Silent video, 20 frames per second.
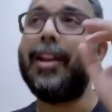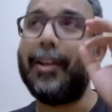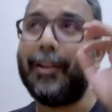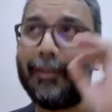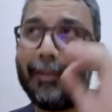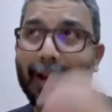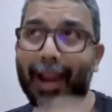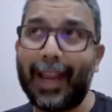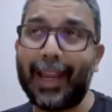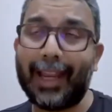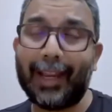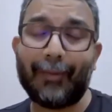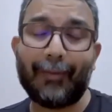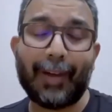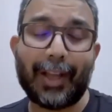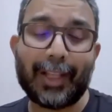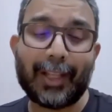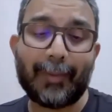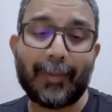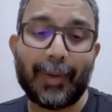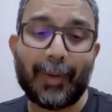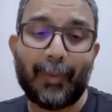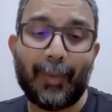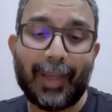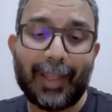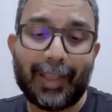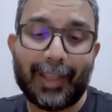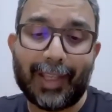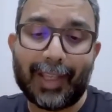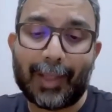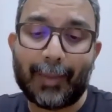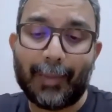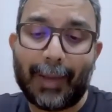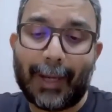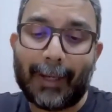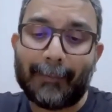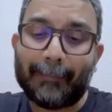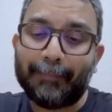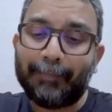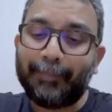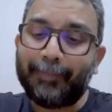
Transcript: rank advancement week this month.